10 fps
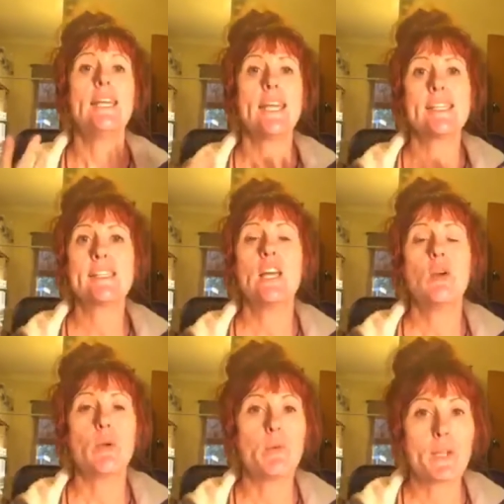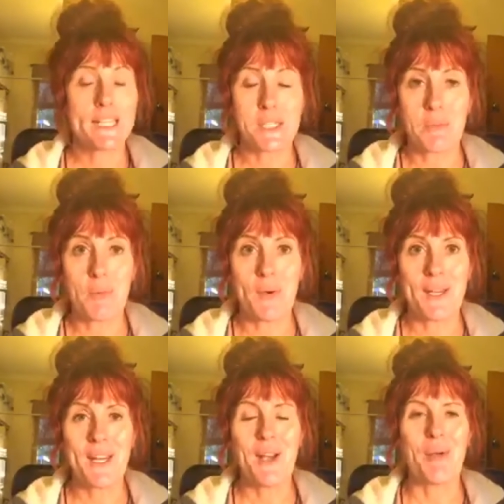yes, we will get to the
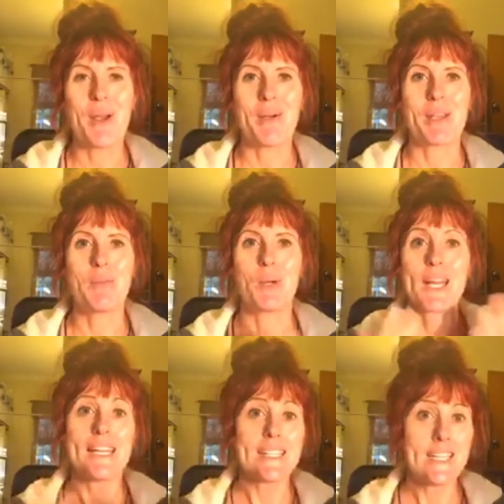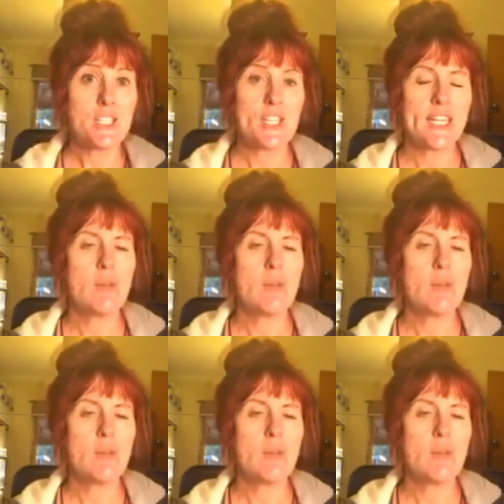point where we can put less energy in.